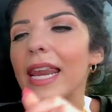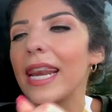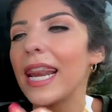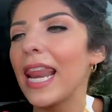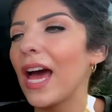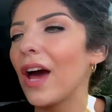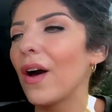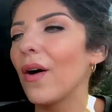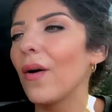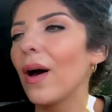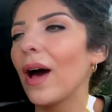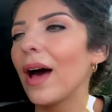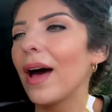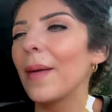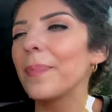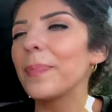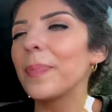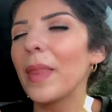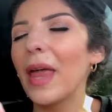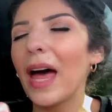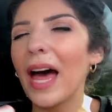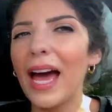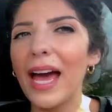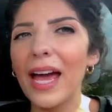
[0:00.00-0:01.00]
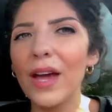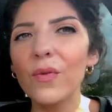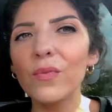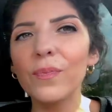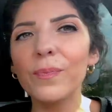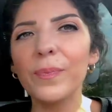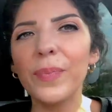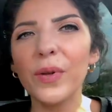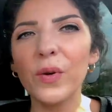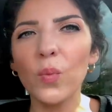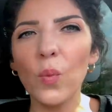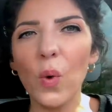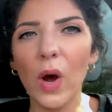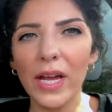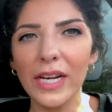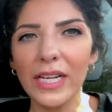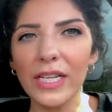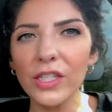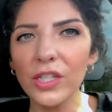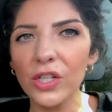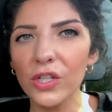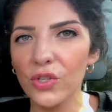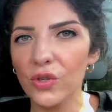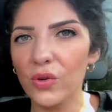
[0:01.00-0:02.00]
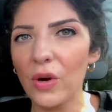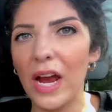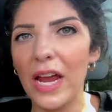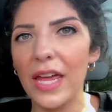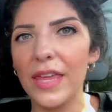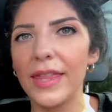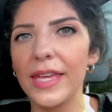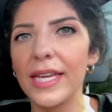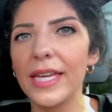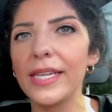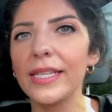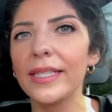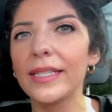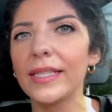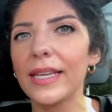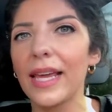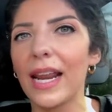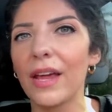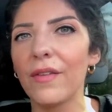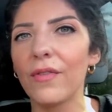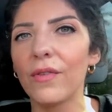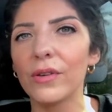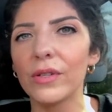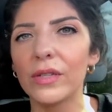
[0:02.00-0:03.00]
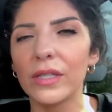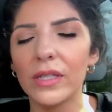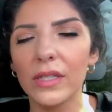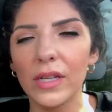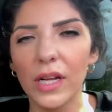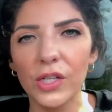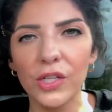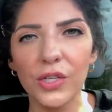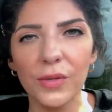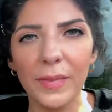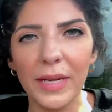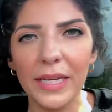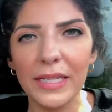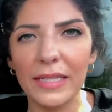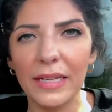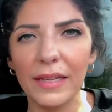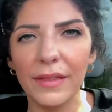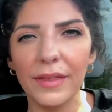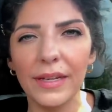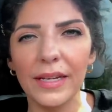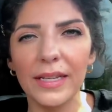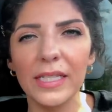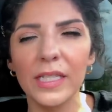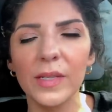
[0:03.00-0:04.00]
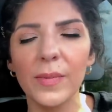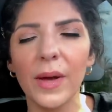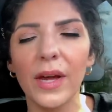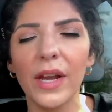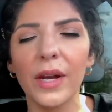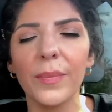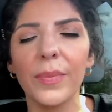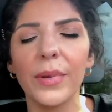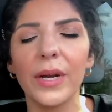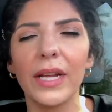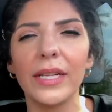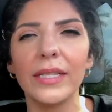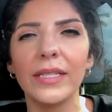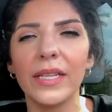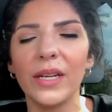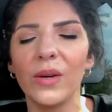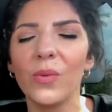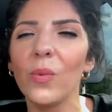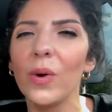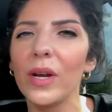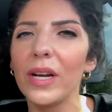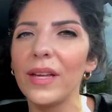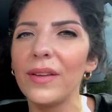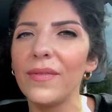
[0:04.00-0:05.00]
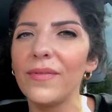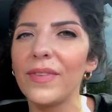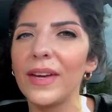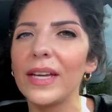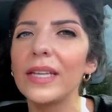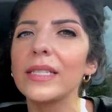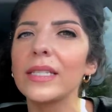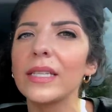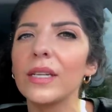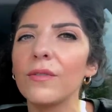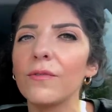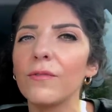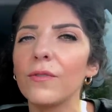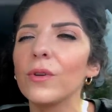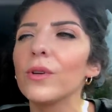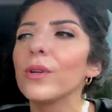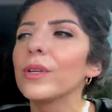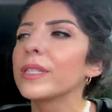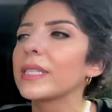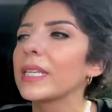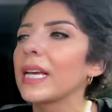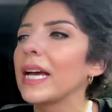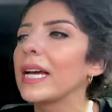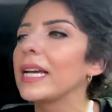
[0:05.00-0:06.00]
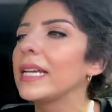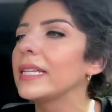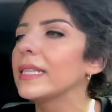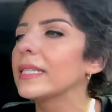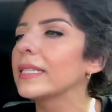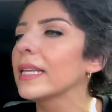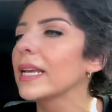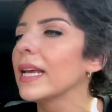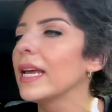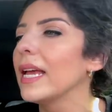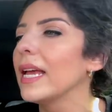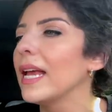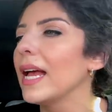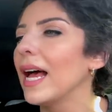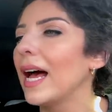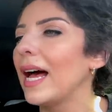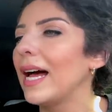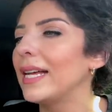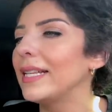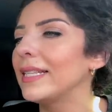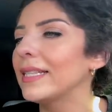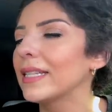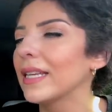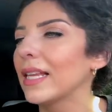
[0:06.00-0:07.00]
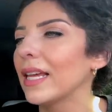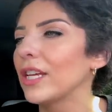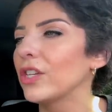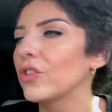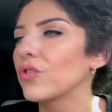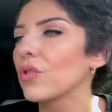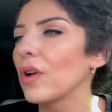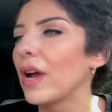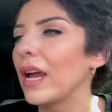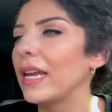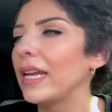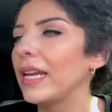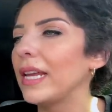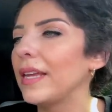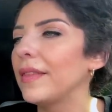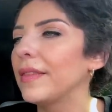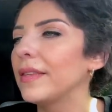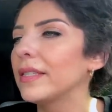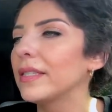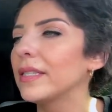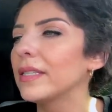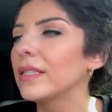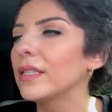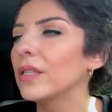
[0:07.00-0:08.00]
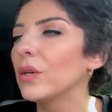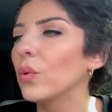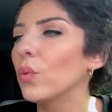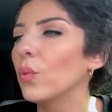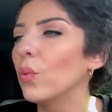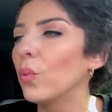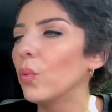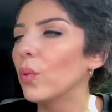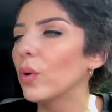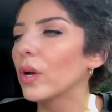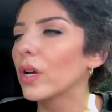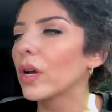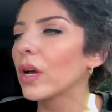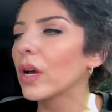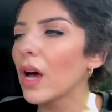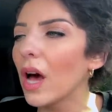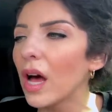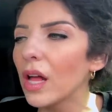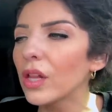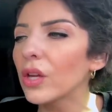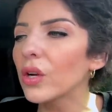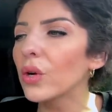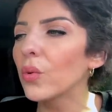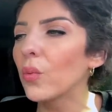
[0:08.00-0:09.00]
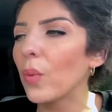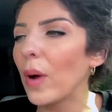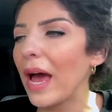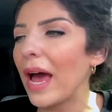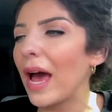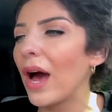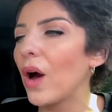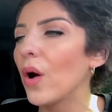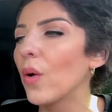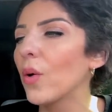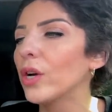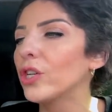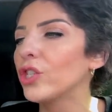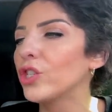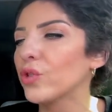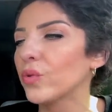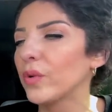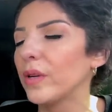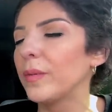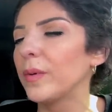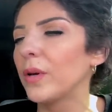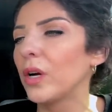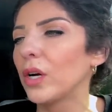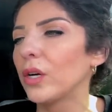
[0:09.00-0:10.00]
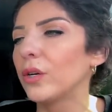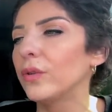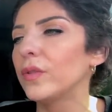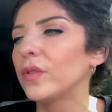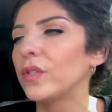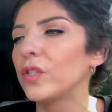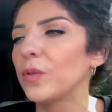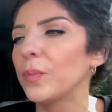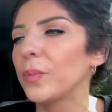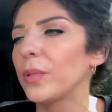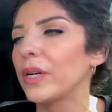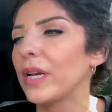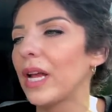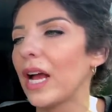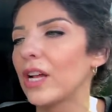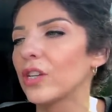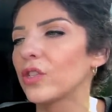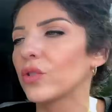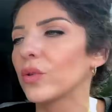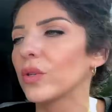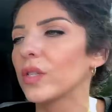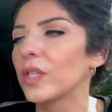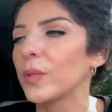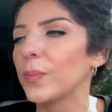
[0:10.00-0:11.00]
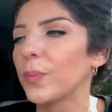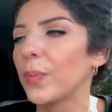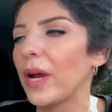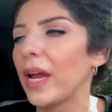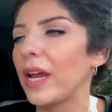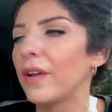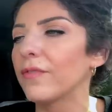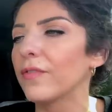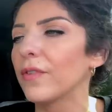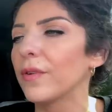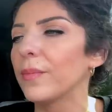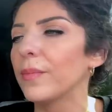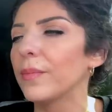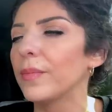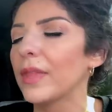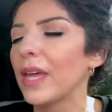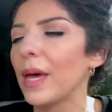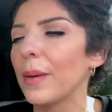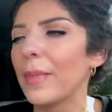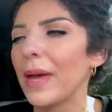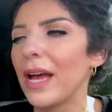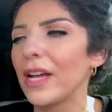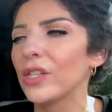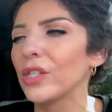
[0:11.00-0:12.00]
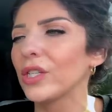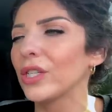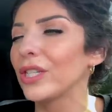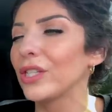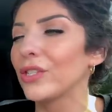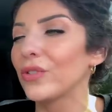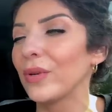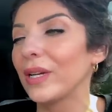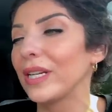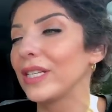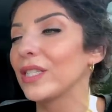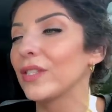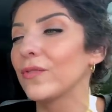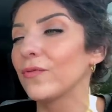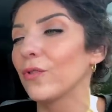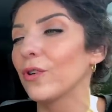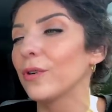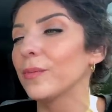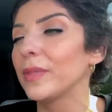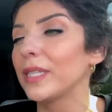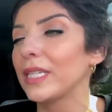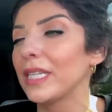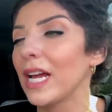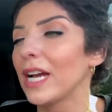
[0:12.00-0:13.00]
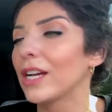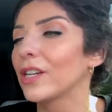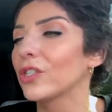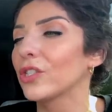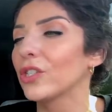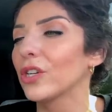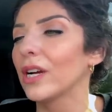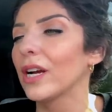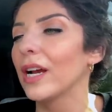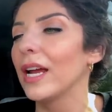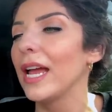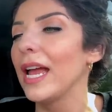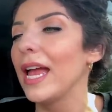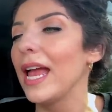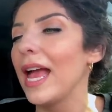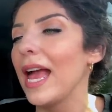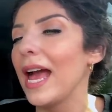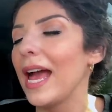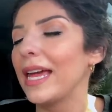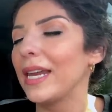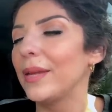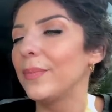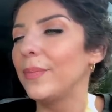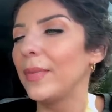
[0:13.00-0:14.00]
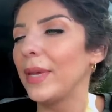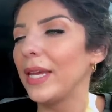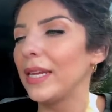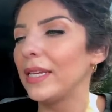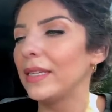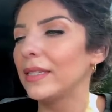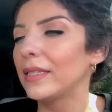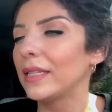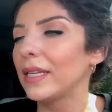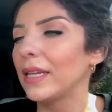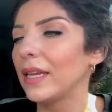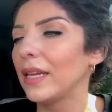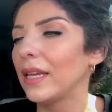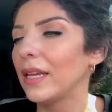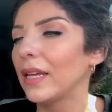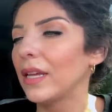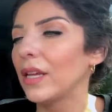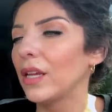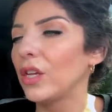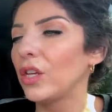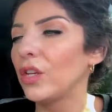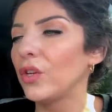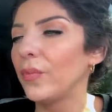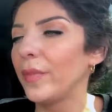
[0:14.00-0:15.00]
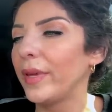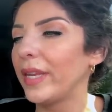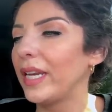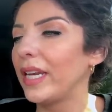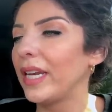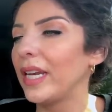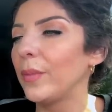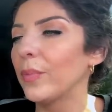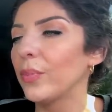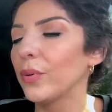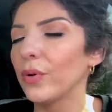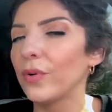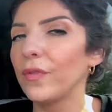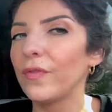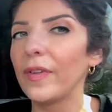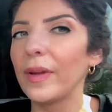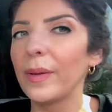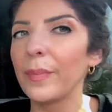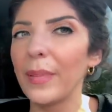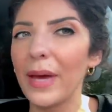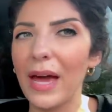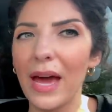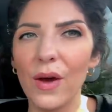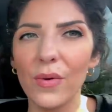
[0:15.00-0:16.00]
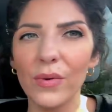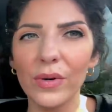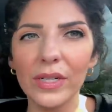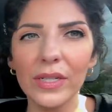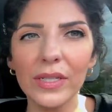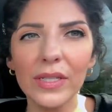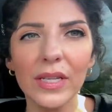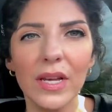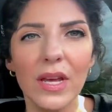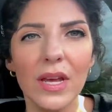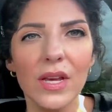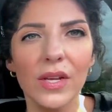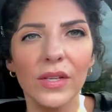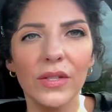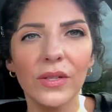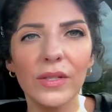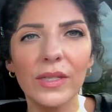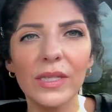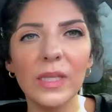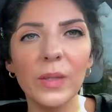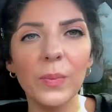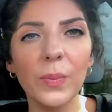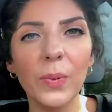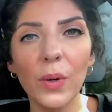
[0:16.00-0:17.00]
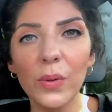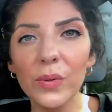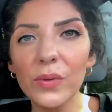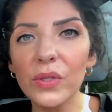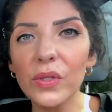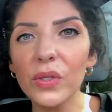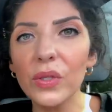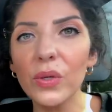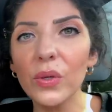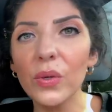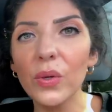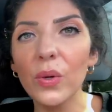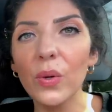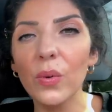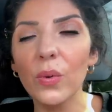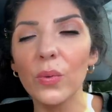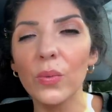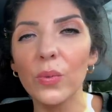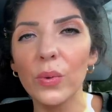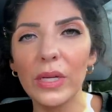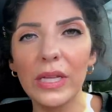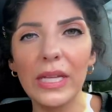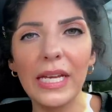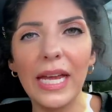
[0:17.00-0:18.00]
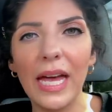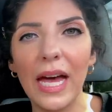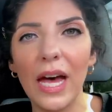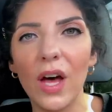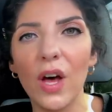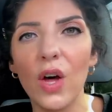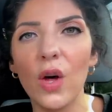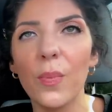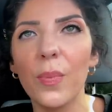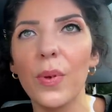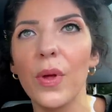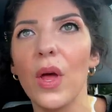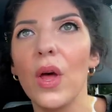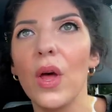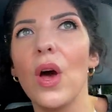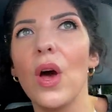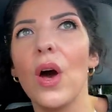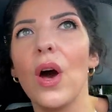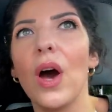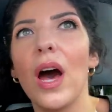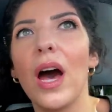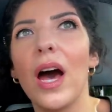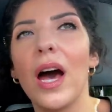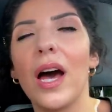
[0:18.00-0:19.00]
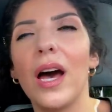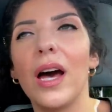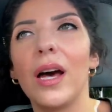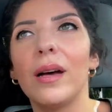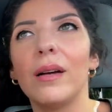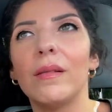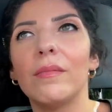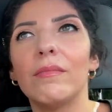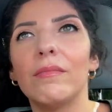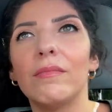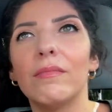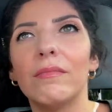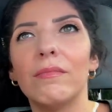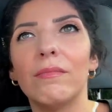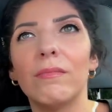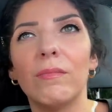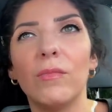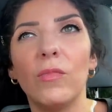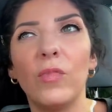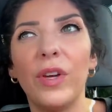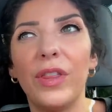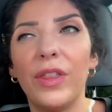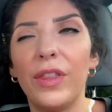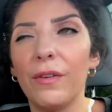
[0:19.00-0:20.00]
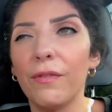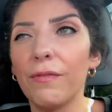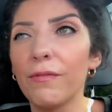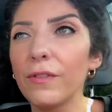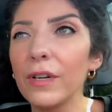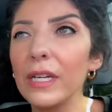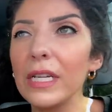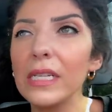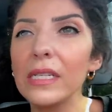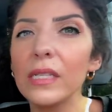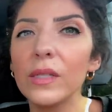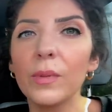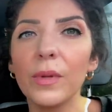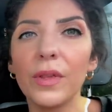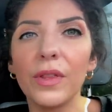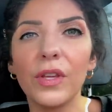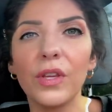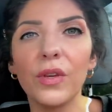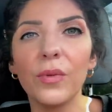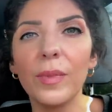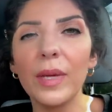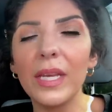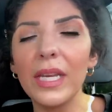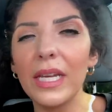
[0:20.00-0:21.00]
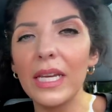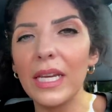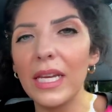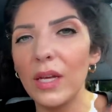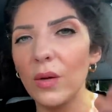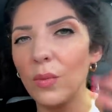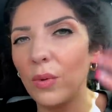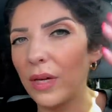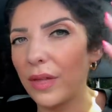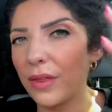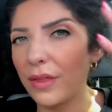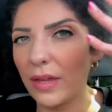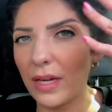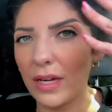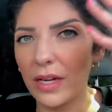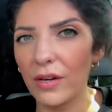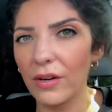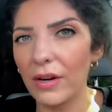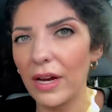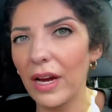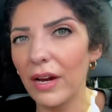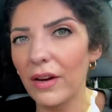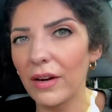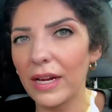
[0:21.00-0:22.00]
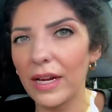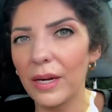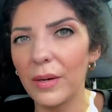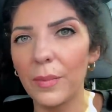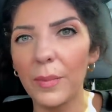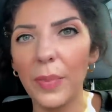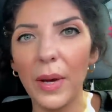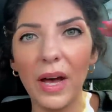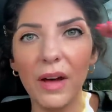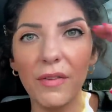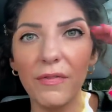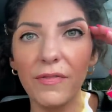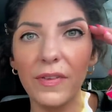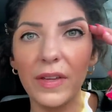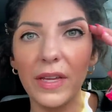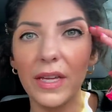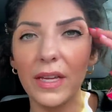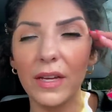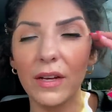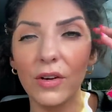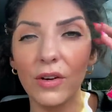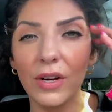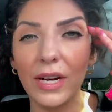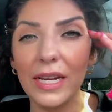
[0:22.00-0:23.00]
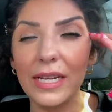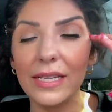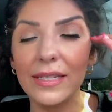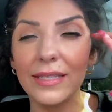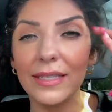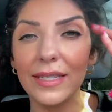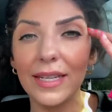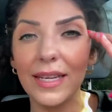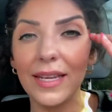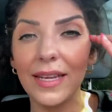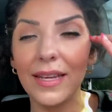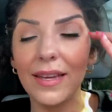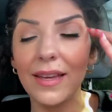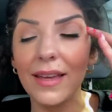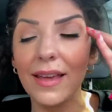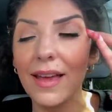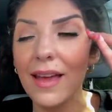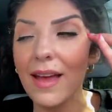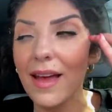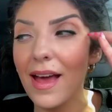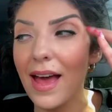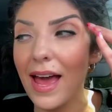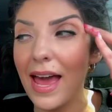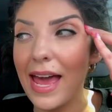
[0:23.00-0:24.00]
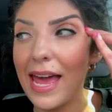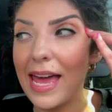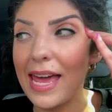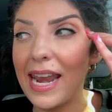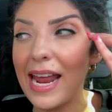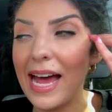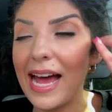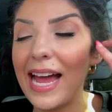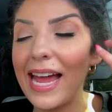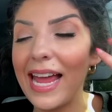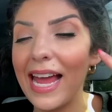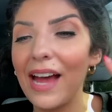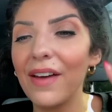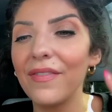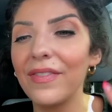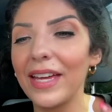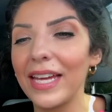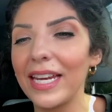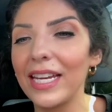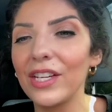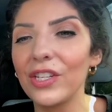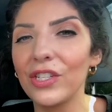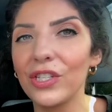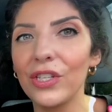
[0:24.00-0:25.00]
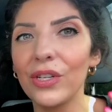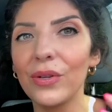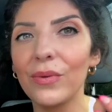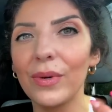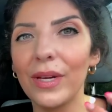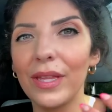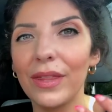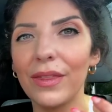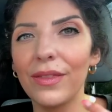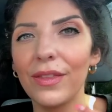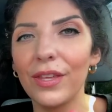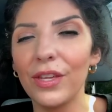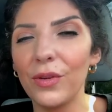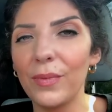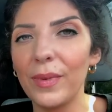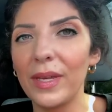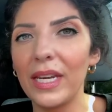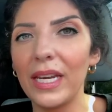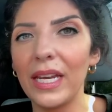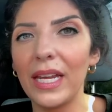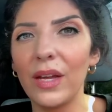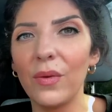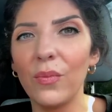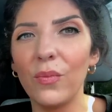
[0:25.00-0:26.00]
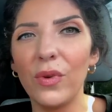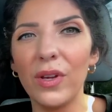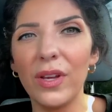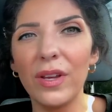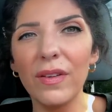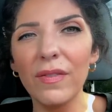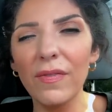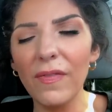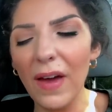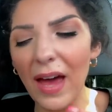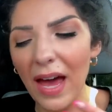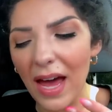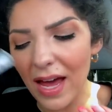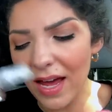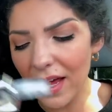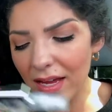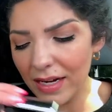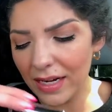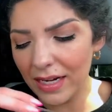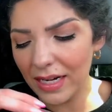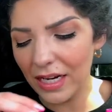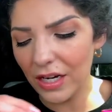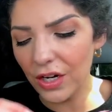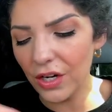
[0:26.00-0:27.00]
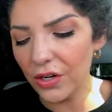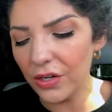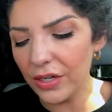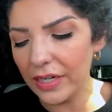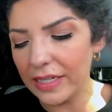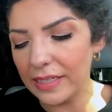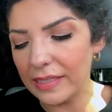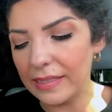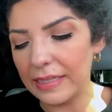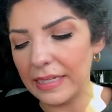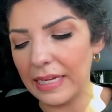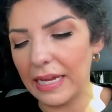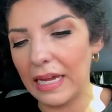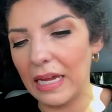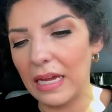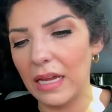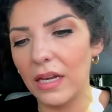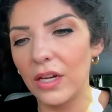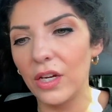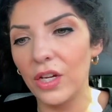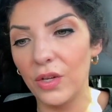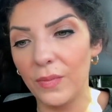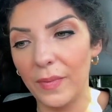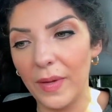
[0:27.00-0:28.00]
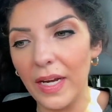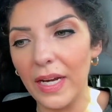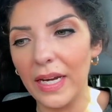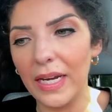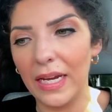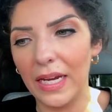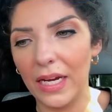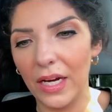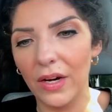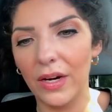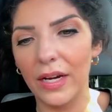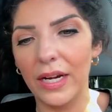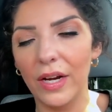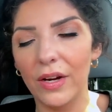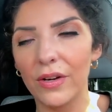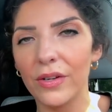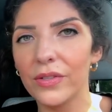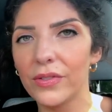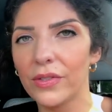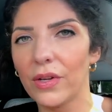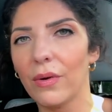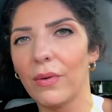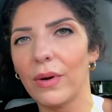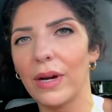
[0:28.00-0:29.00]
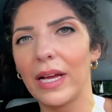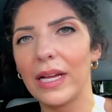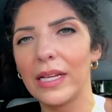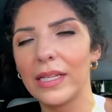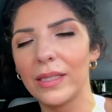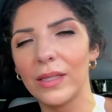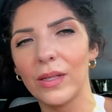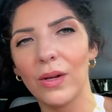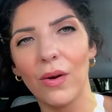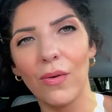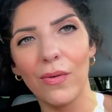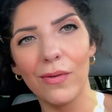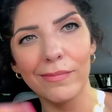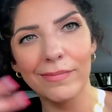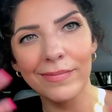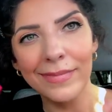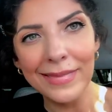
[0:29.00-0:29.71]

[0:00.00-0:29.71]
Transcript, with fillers: Now, I've been wanting to try this, and I've heard such amazing things about it, but I didn't want to invest in a full size until I tried it. And this is the Color Wow Dream Coat Supernatural Spray from, that magically transforms texture and amazing humidity proofing powers. So this is supposed to really help um, with a frizz, with humidity, with like your hair getting puffy and crazy, and I have that issue with humidity, and we've had an increase in humidity here in Arizona, so